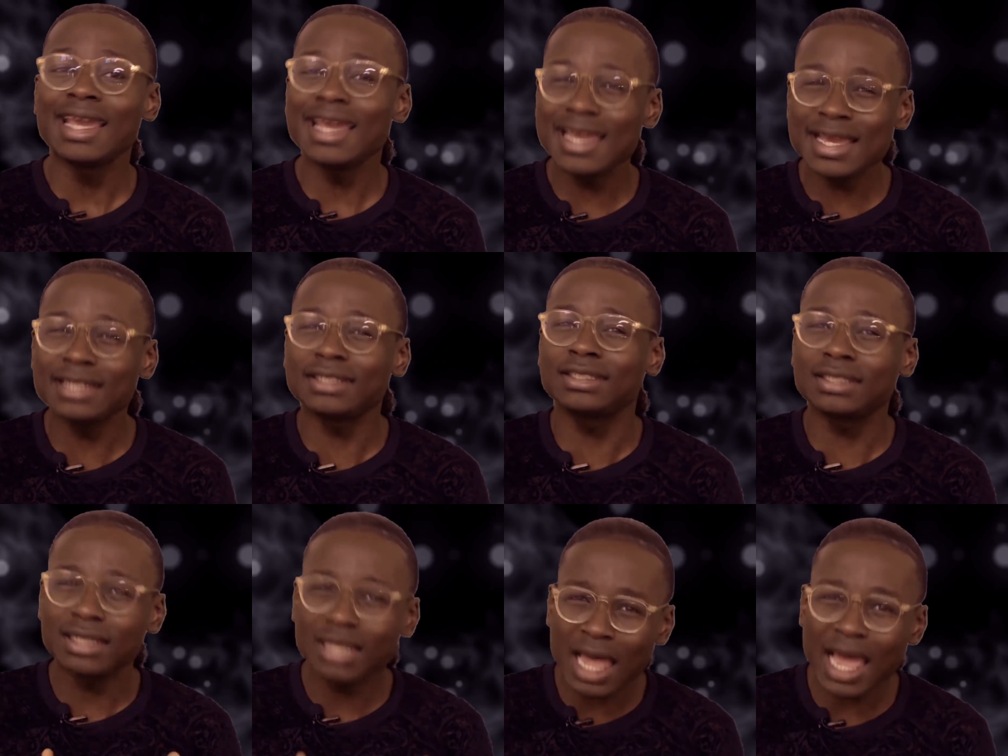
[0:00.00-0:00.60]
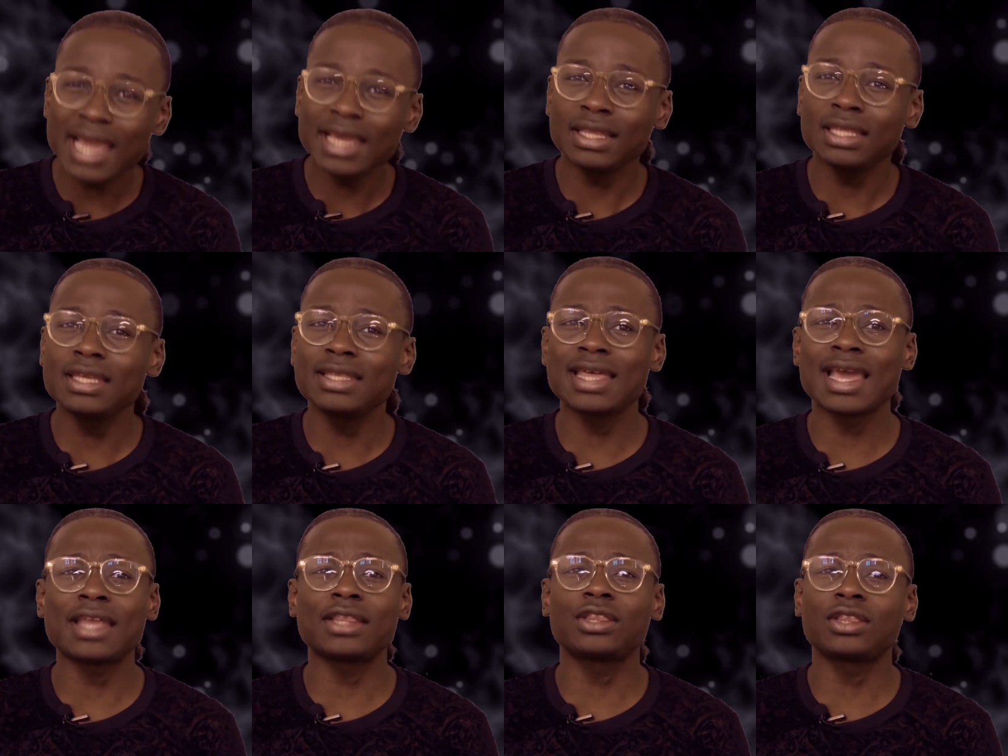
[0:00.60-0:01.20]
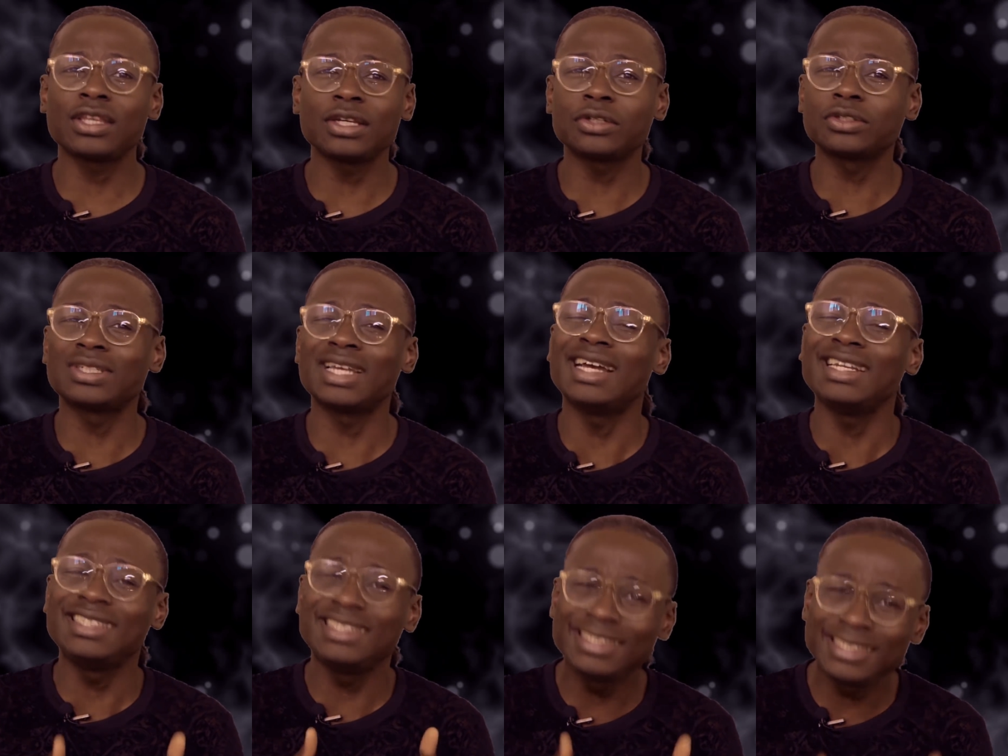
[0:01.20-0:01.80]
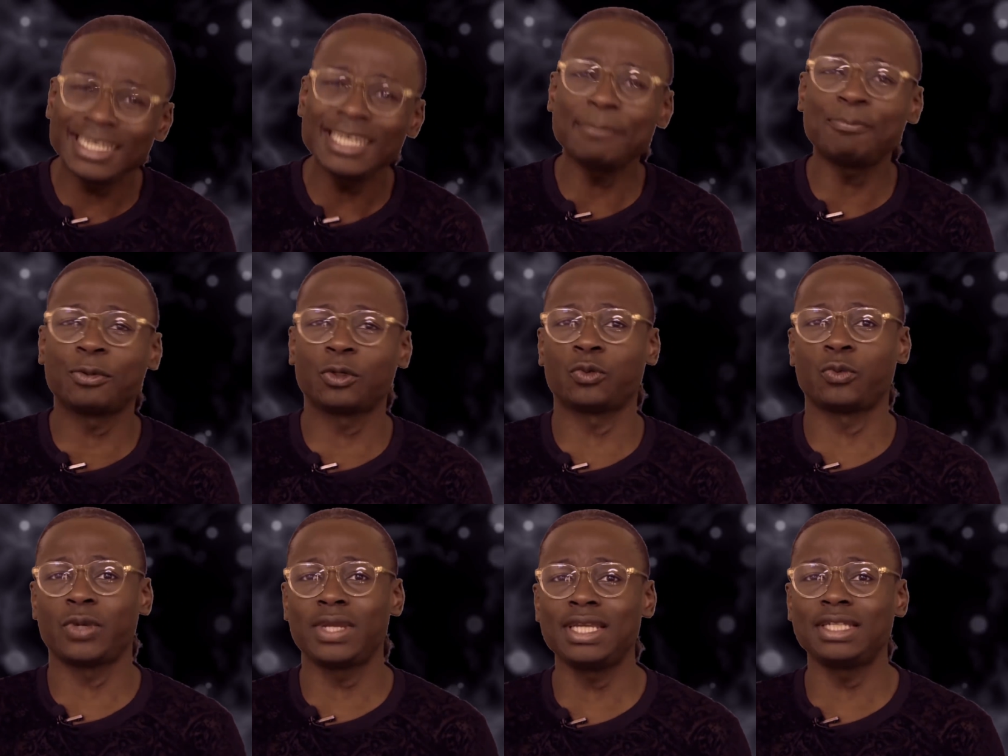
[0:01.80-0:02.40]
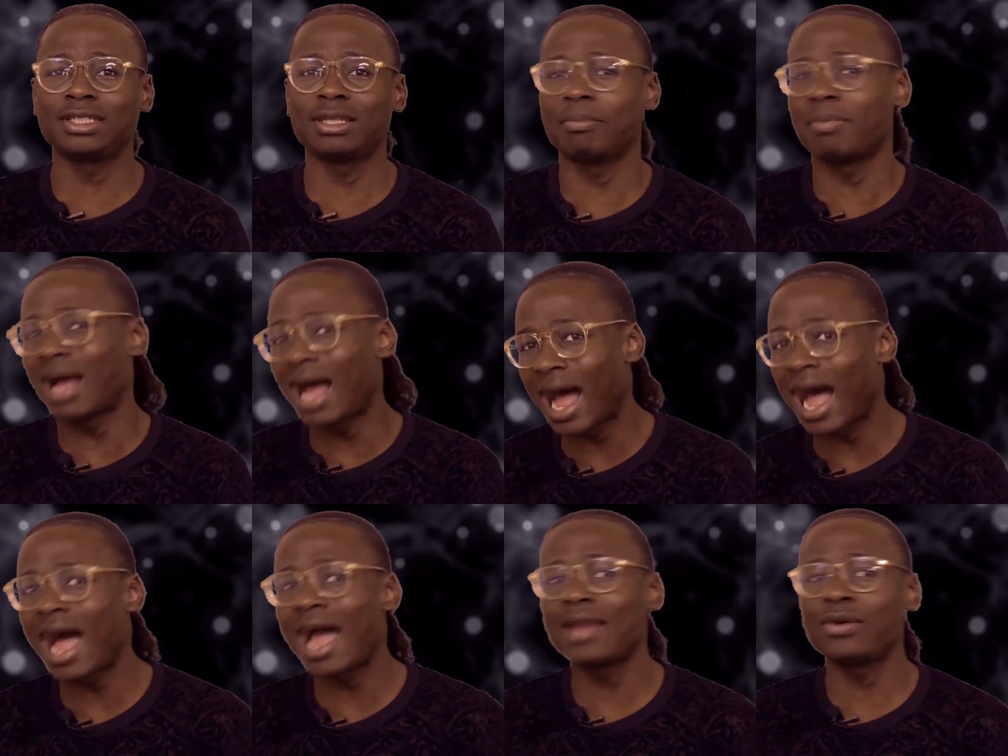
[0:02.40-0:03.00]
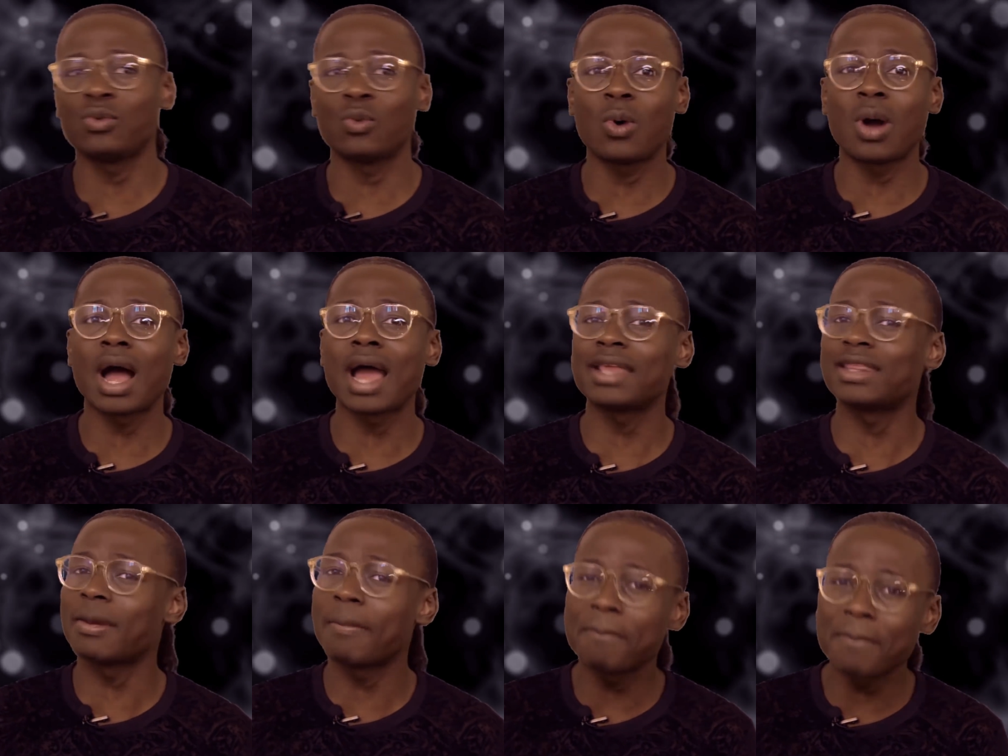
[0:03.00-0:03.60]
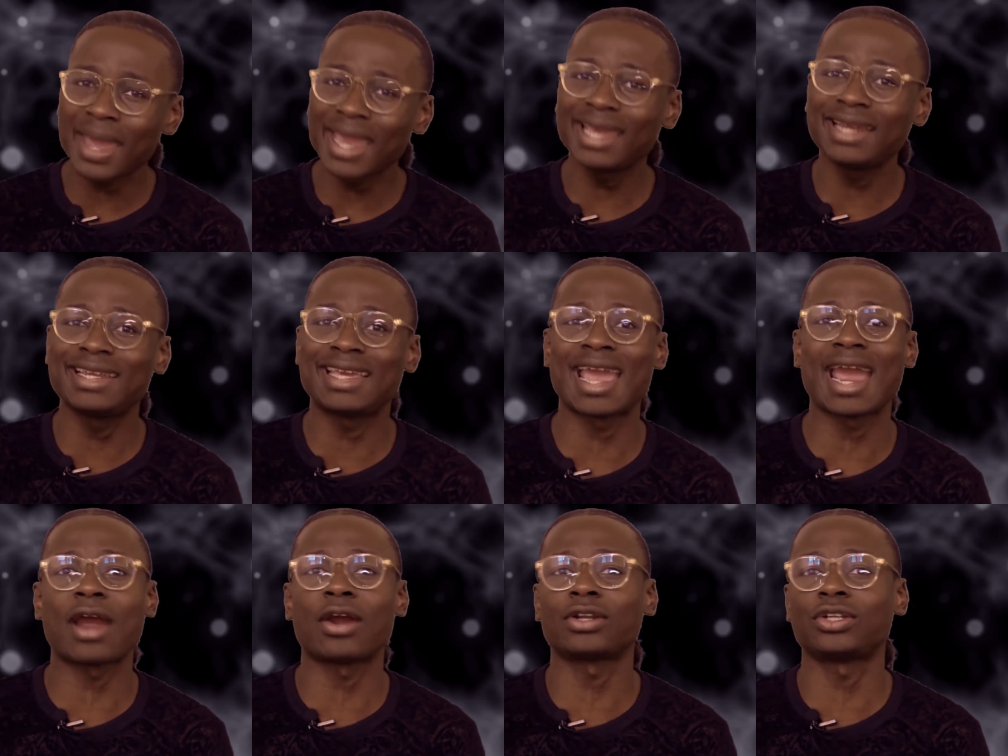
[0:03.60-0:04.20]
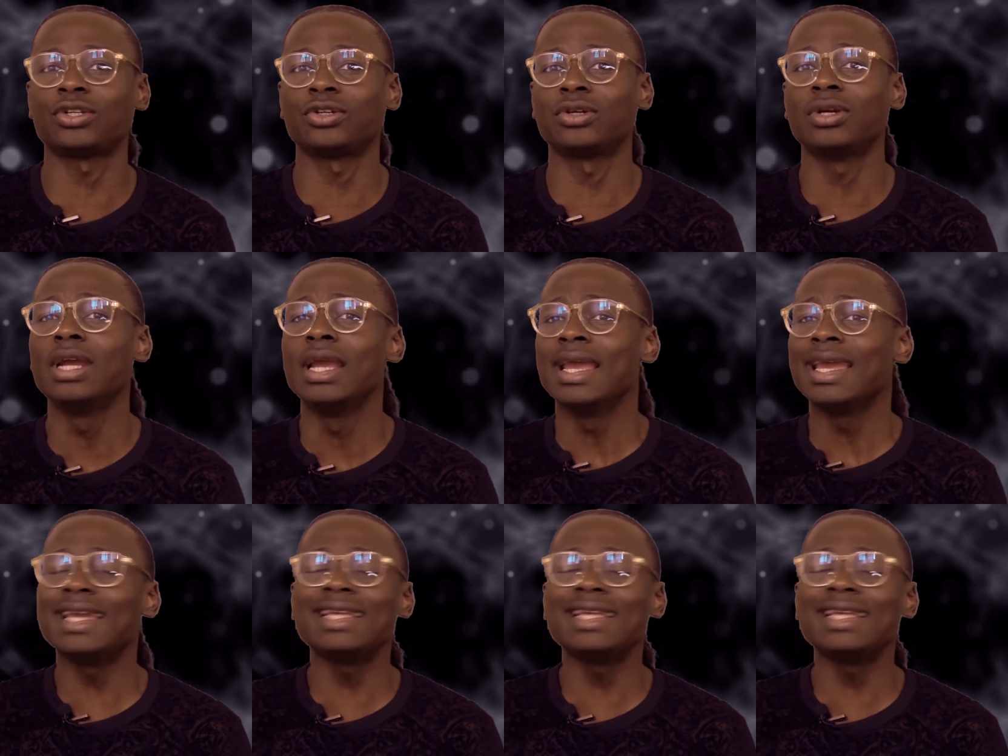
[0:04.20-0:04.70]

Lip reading: it's likely that there's a deeper reason behind why the main character